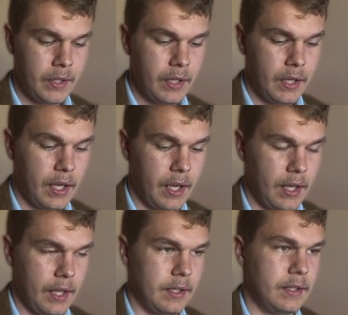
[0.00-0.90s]

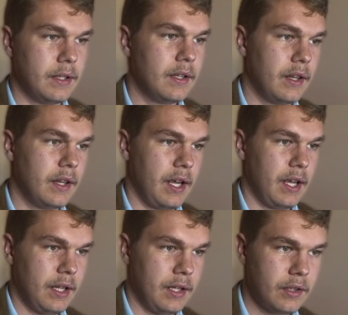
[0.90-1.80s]
and
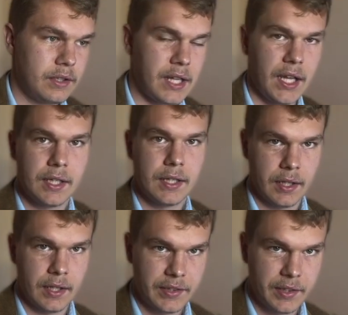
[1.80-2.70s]
they take
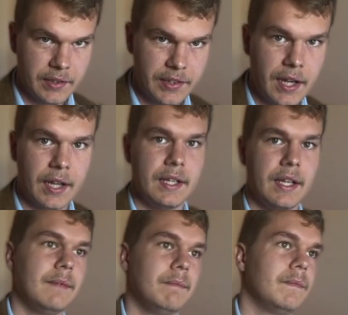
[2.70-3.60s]
Augustine's side.
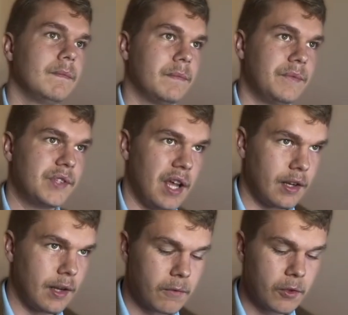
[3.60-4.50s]
They
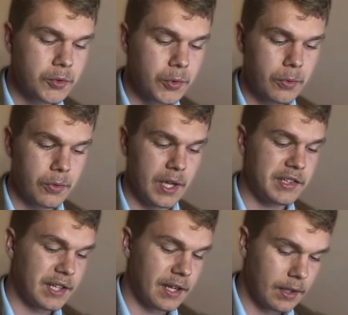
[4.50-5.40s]
stand up for truth, they
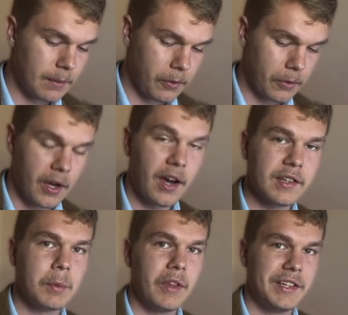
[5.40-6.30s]
stand up for the
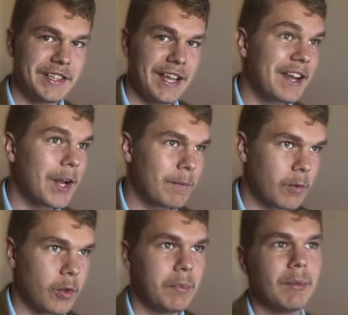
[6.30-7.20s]
gospel, they stand up
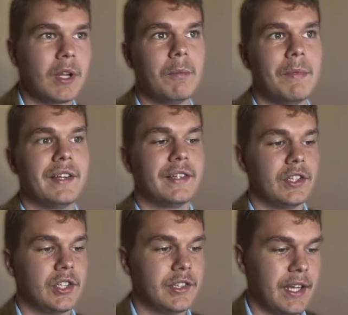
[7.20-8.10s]
for the biblical
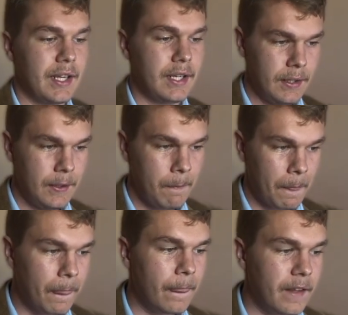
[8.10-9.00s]
message and say,
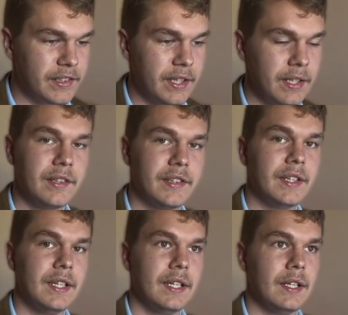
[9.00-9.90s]
this is
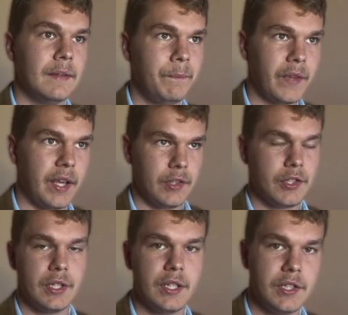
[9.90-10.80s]
the
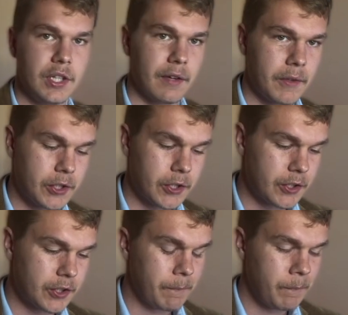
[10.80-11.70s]
ancient teaching of the
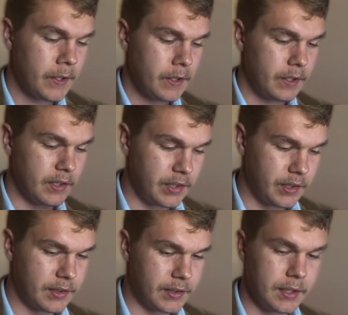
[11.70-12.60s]
church, this
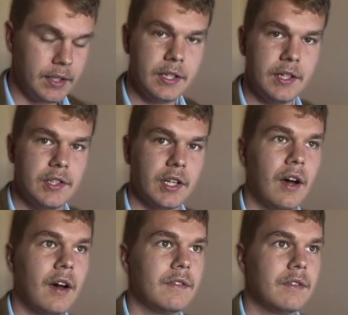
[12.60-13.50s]
is the teaching
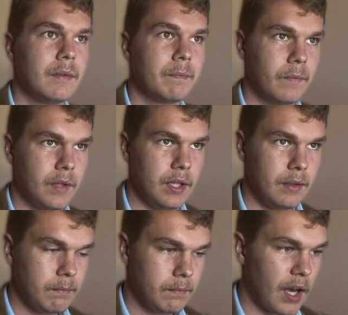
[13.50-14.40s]
of the
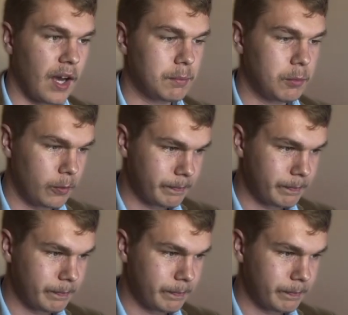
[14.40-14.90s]
gospel